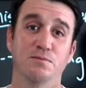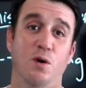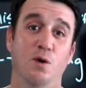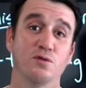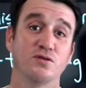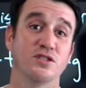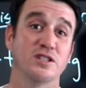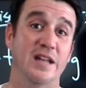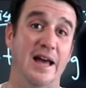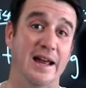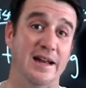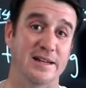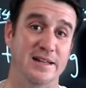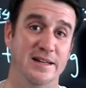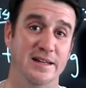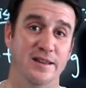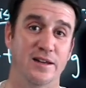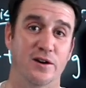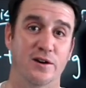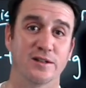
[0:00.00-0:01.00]
most
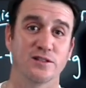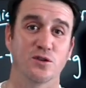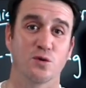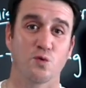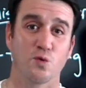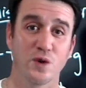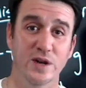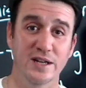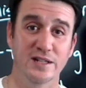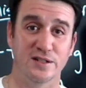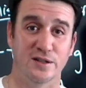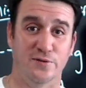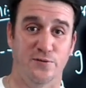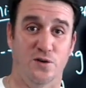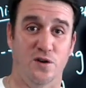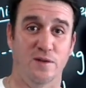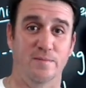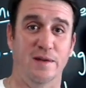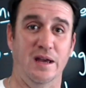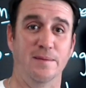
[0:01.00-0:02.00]
likely there is a reason for it.